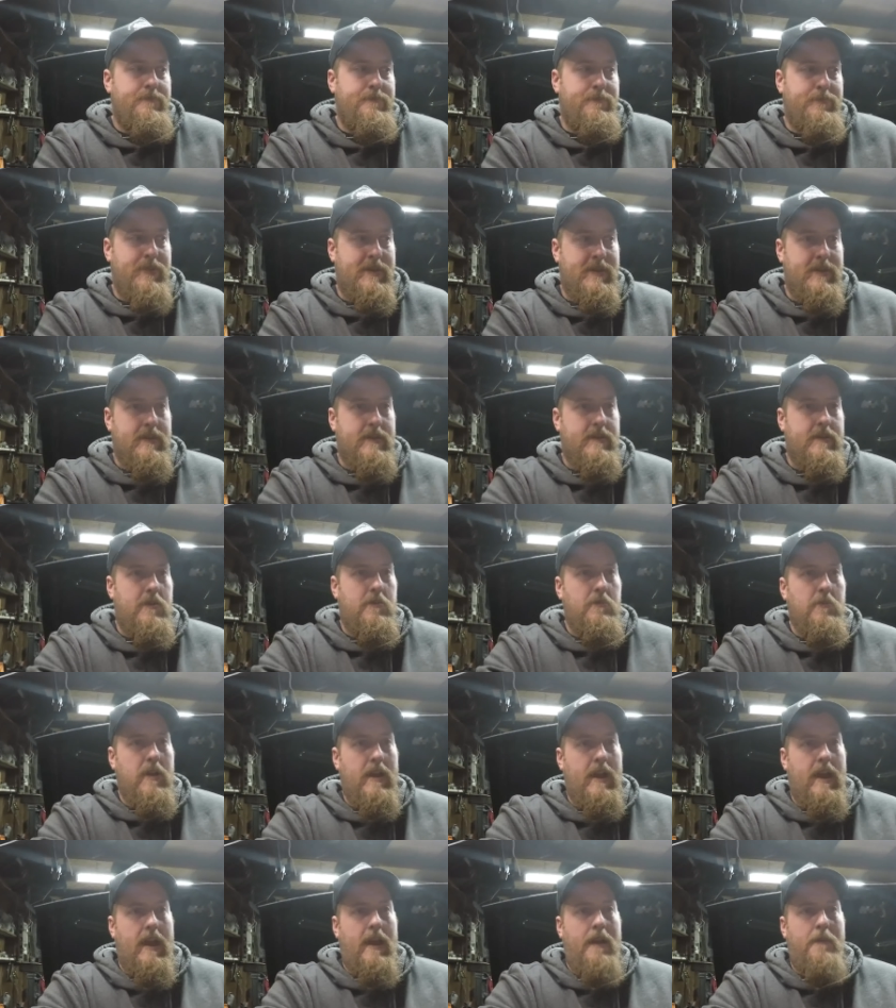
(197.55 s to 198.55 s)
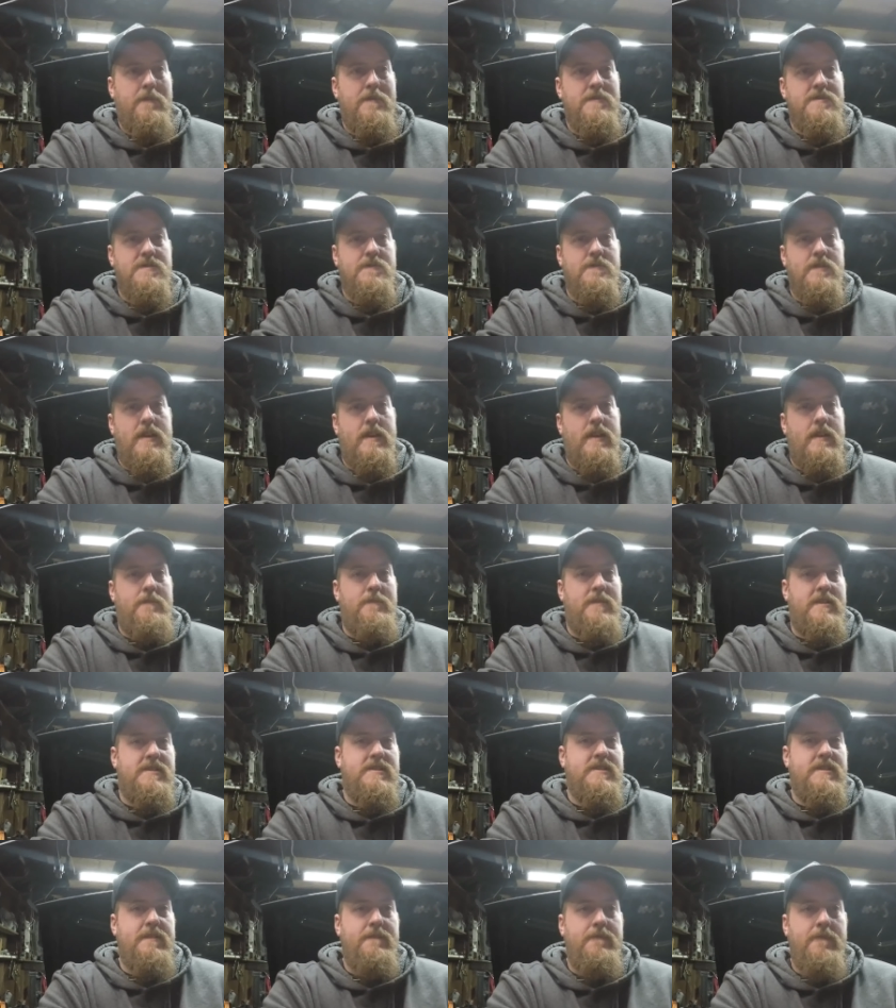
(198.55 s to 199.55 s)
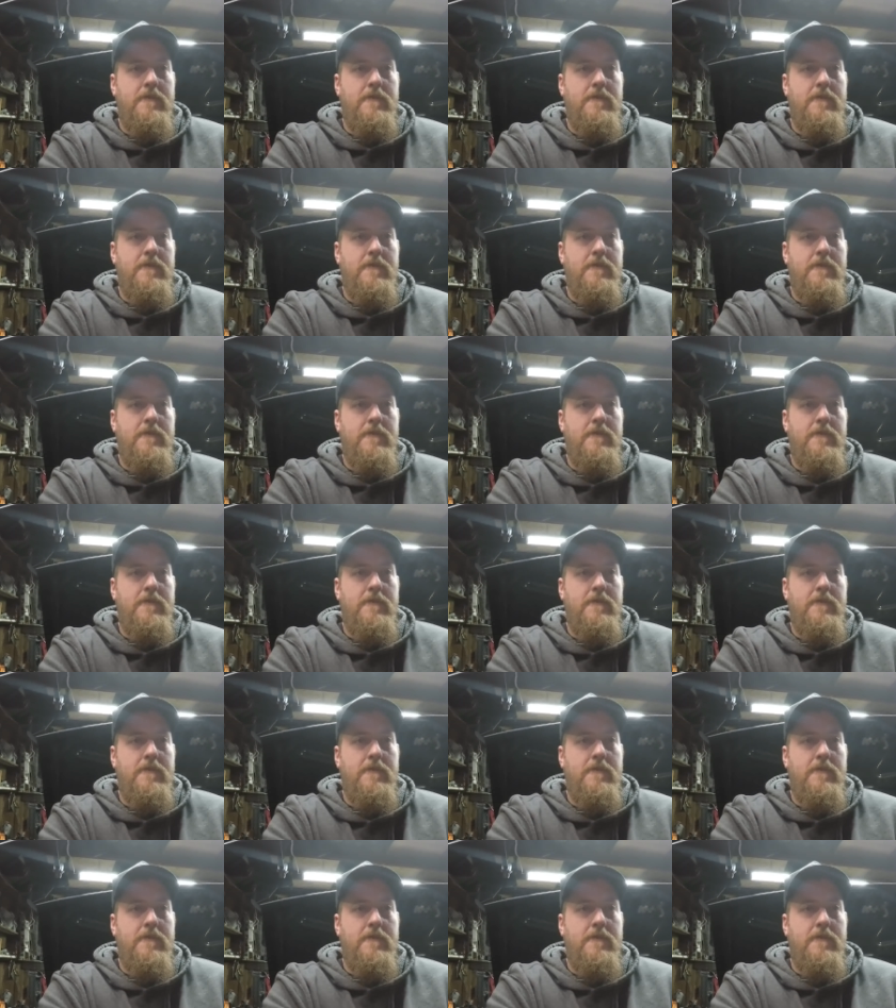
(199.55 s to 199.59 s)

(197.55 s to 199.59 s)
but you know what happens when that MSD